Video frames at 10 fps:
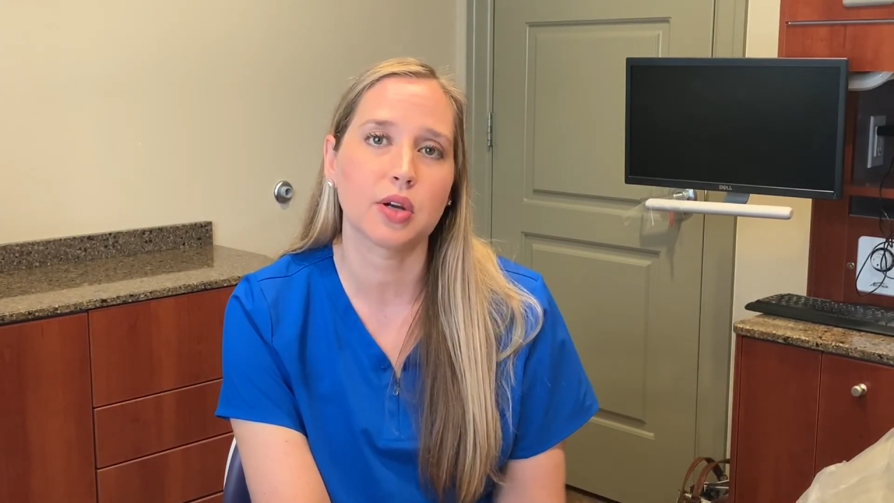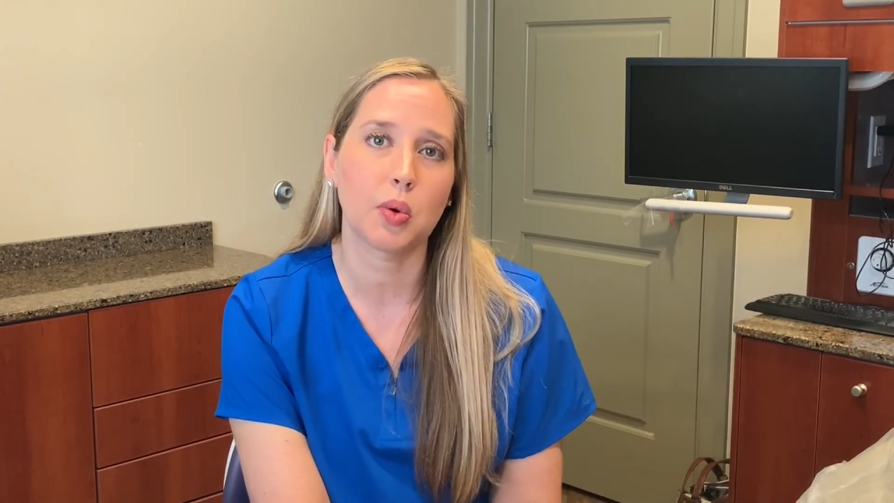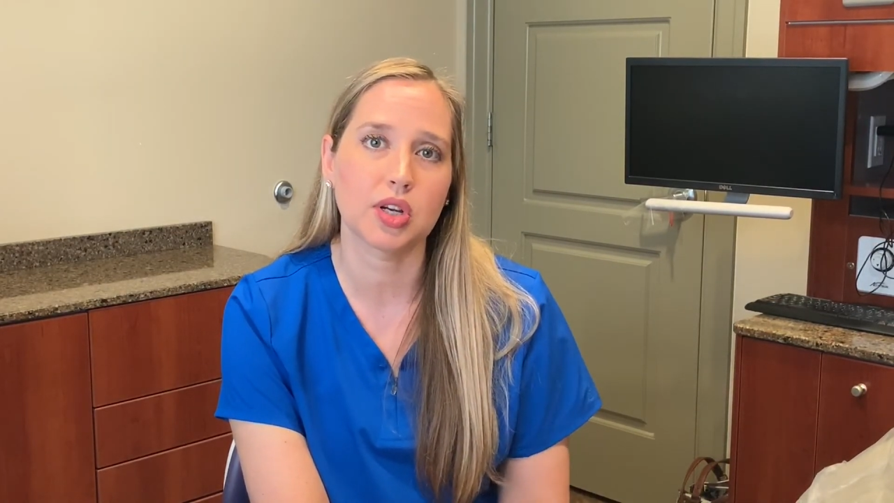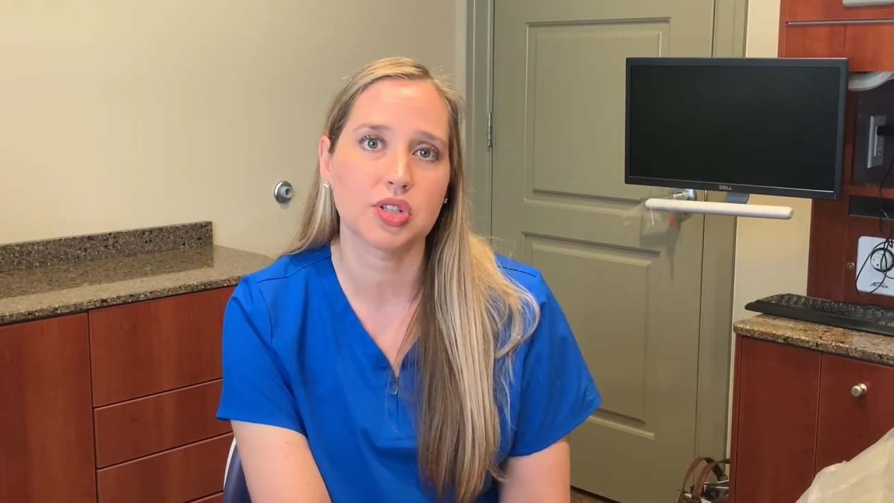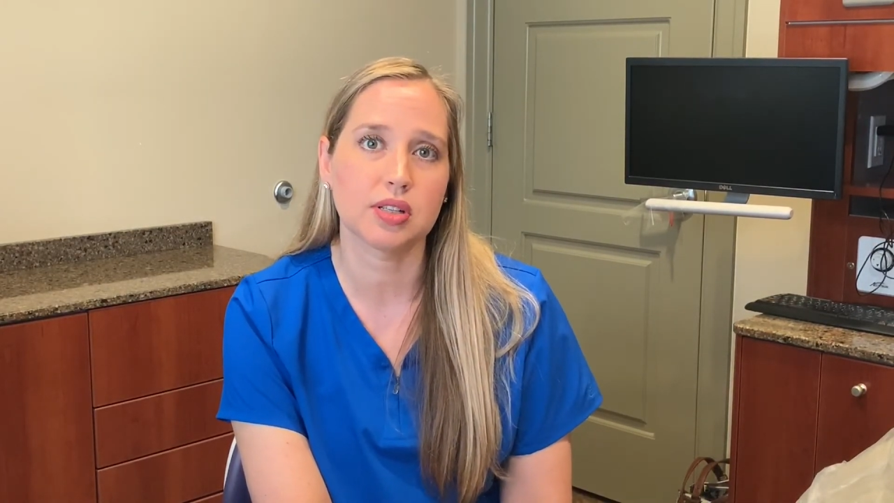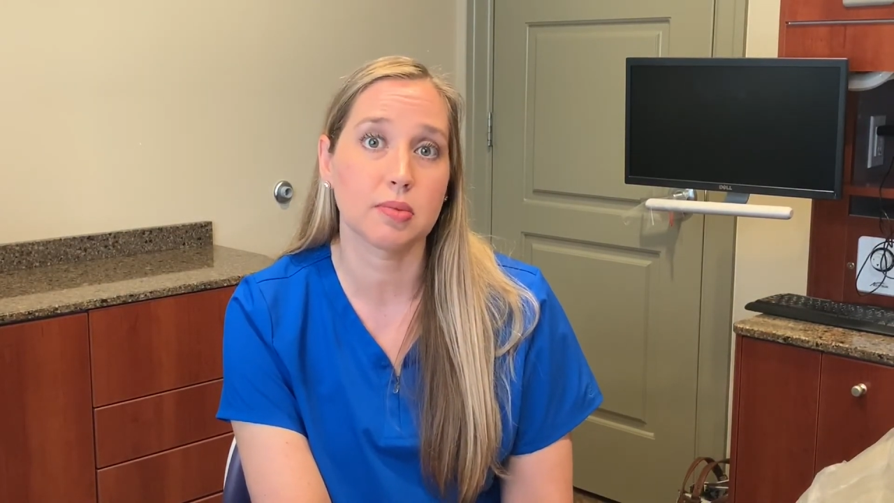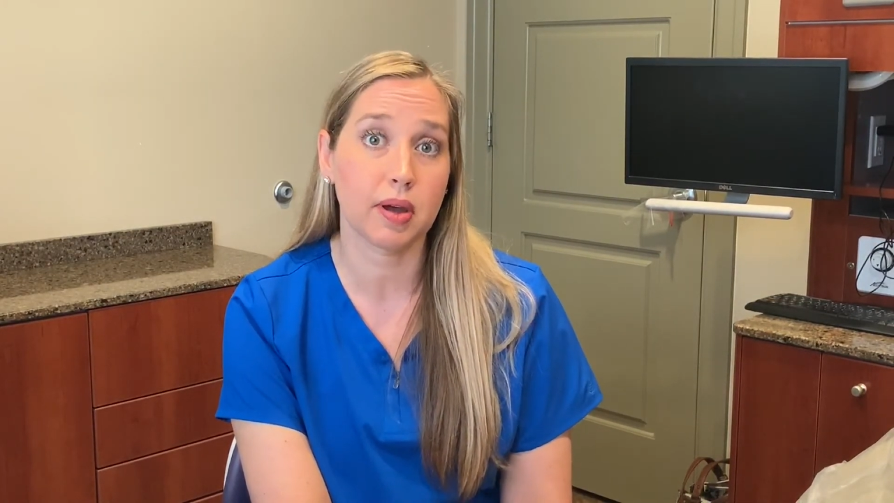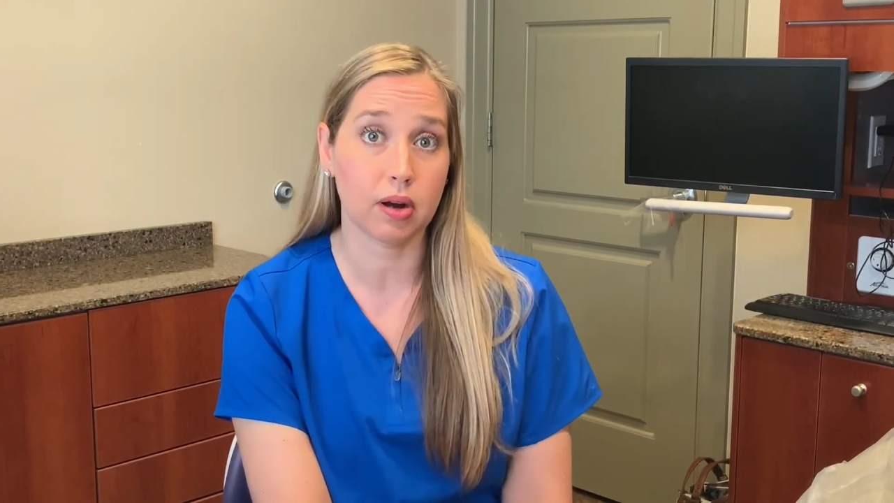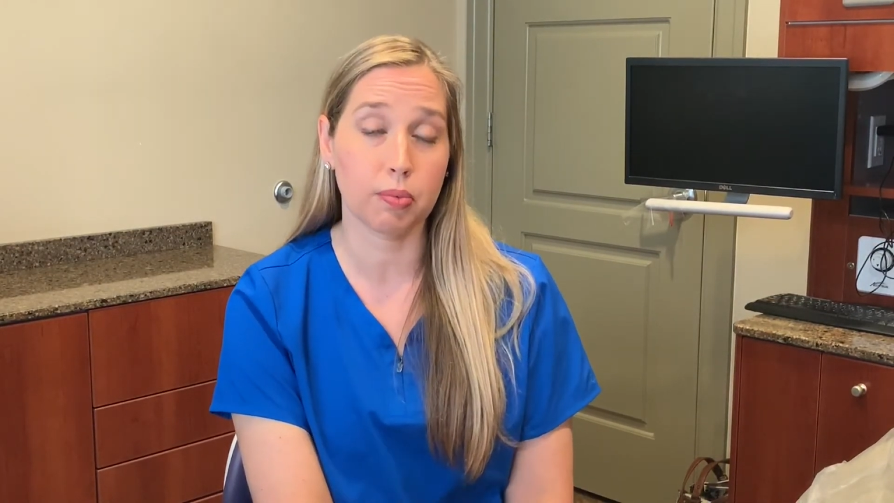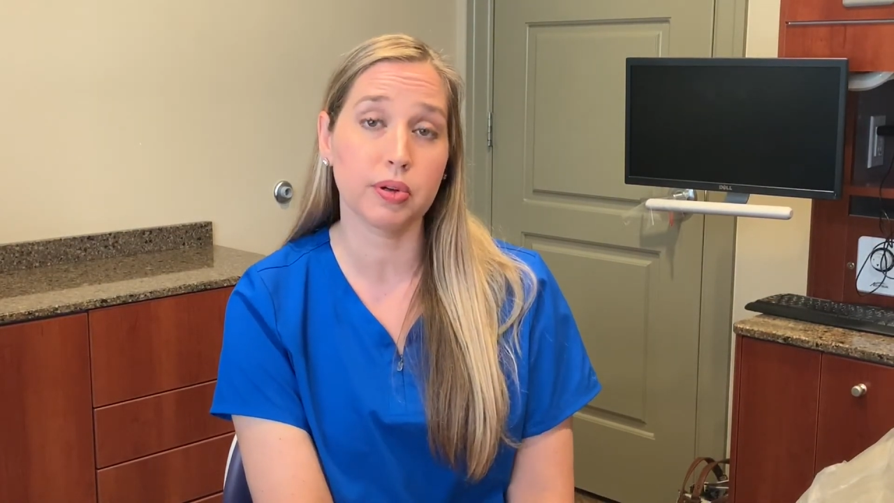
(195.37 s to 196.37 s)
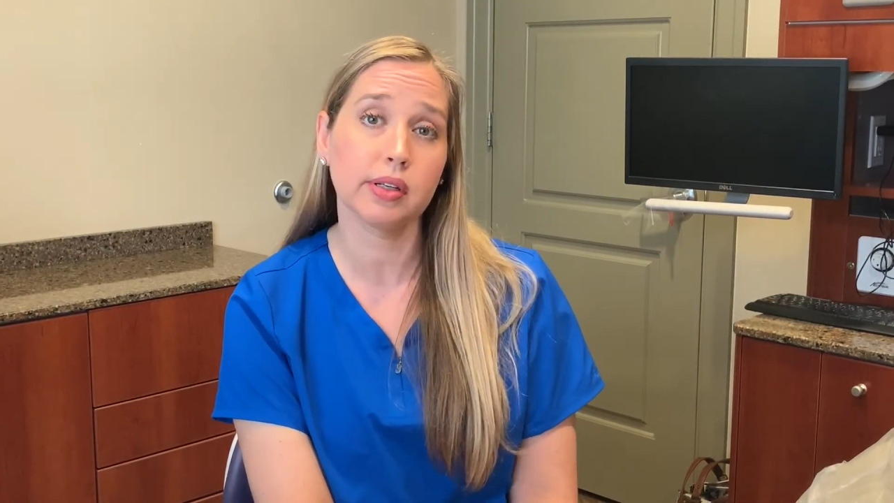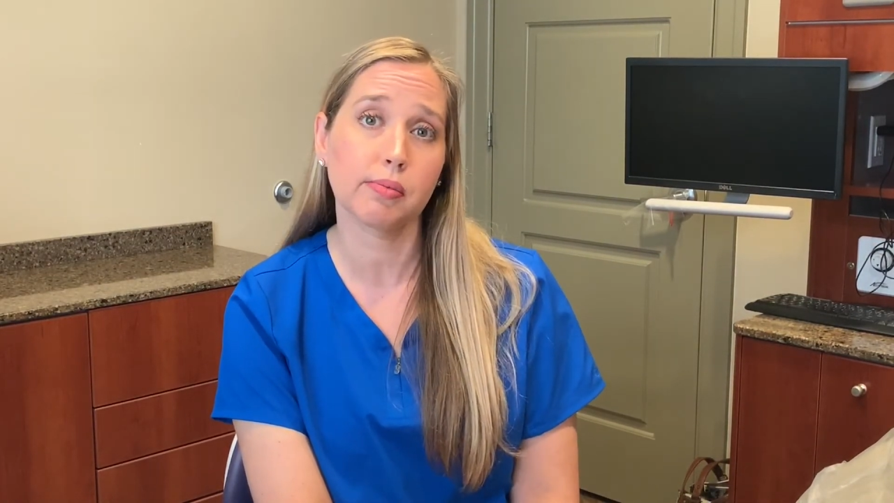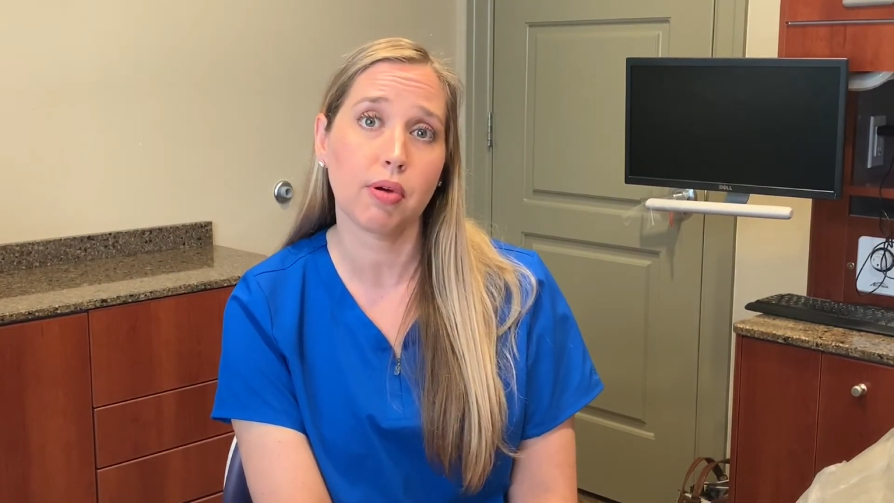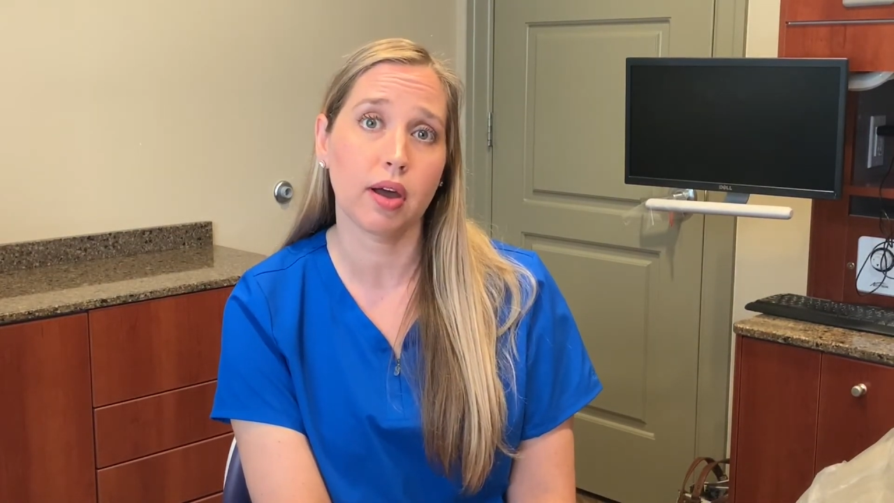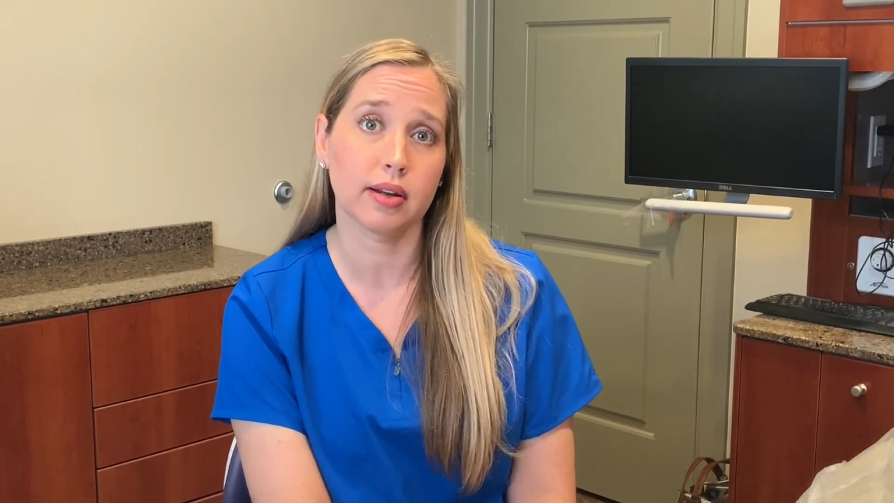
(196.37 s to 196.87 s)
questions about our
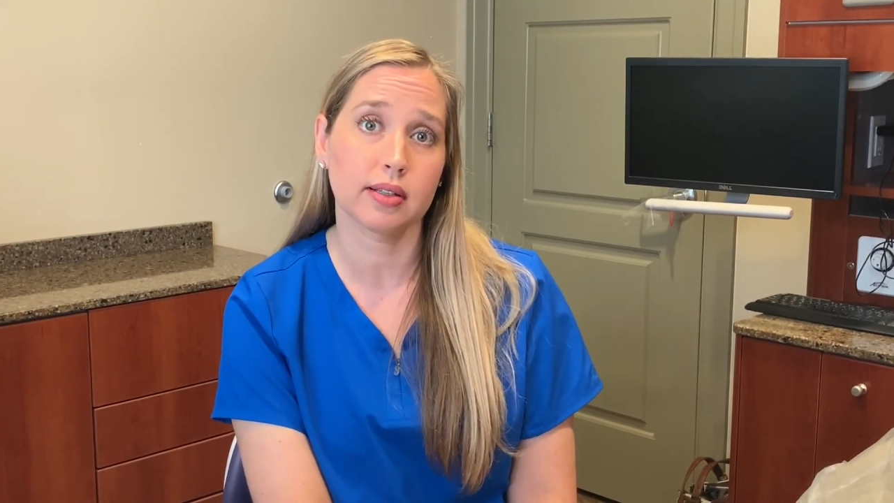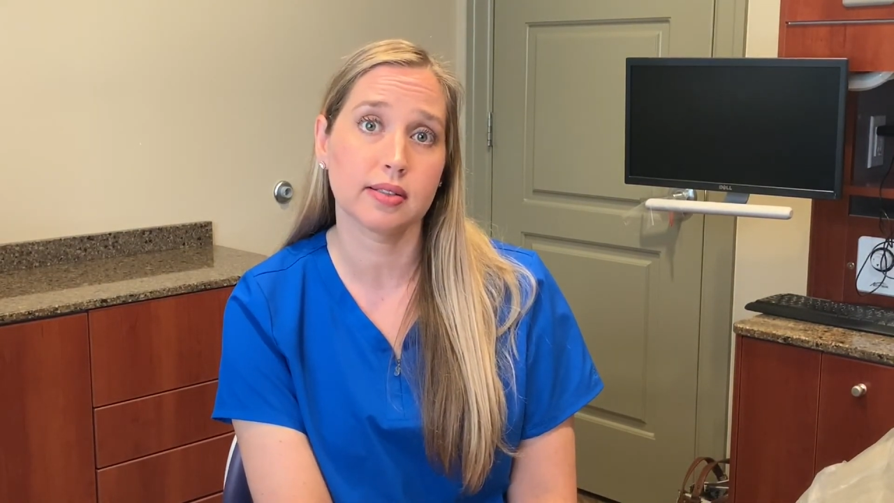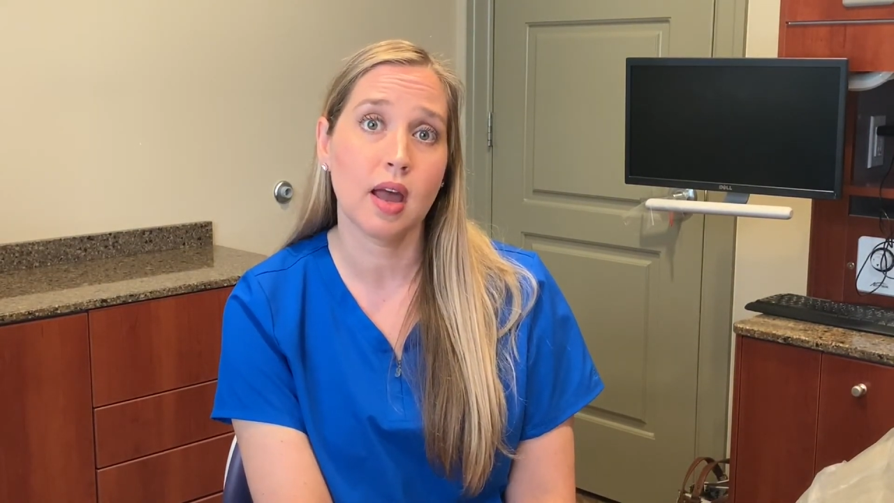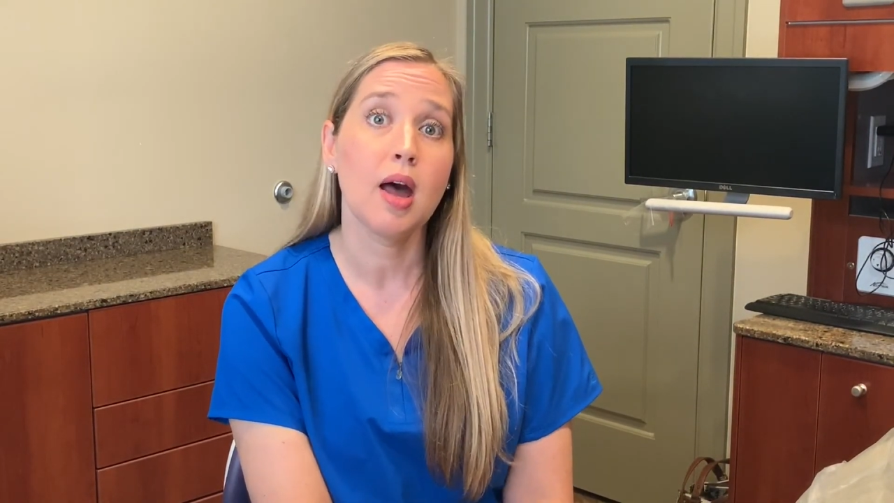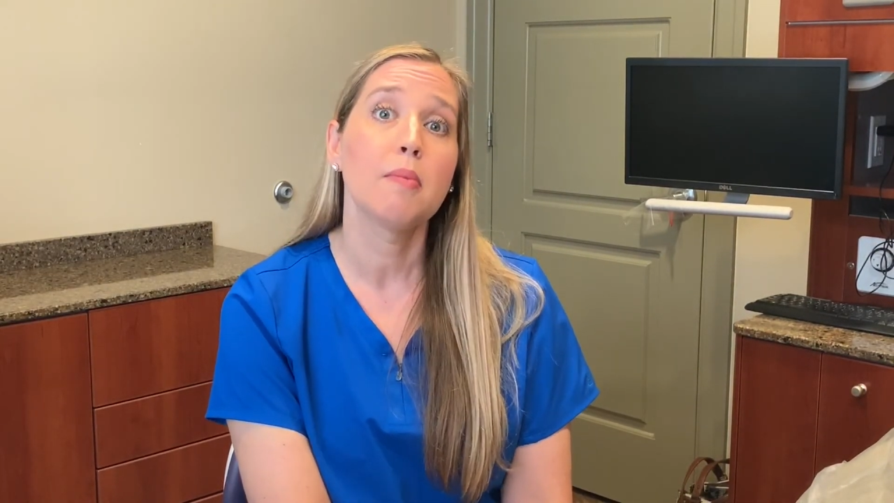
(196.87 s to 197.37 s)
Brilliant products,